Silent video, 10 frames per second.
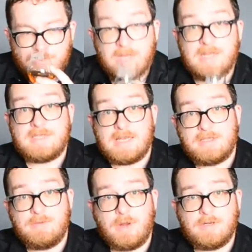and it's
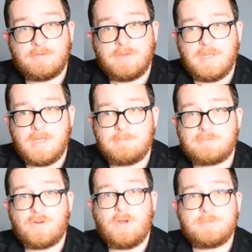actually one of the
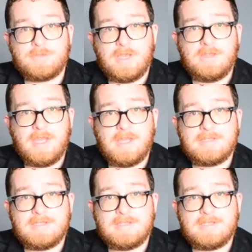props in their